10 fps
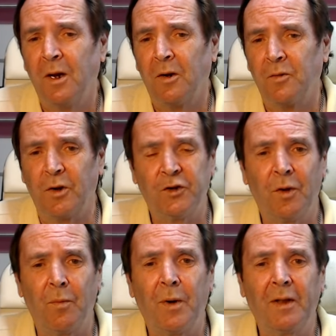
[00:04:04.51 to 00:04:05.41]
Russia
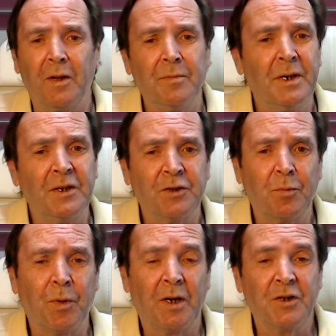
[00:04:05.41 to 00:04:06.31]
by limiting
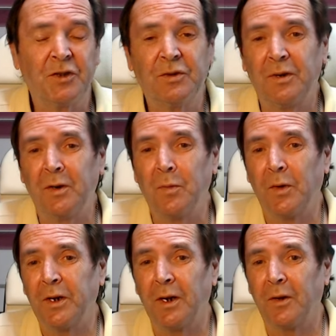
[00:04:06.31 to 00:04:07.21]
supplies to
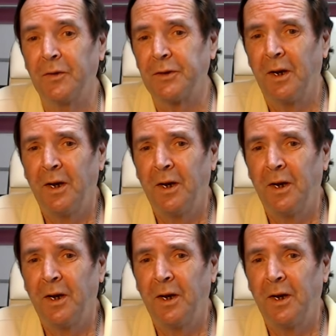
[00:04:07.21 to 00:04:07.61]
anybody else.